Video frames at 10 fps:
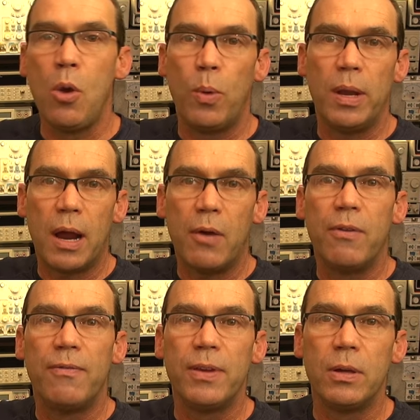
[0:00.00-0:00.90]
when I
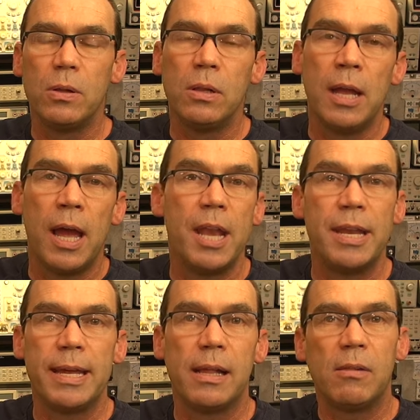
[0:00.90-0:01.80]
reveal an
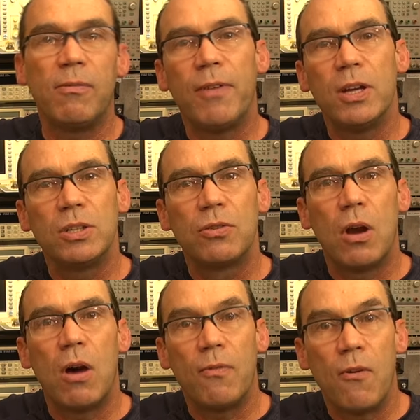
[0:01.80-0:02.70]
EL photograph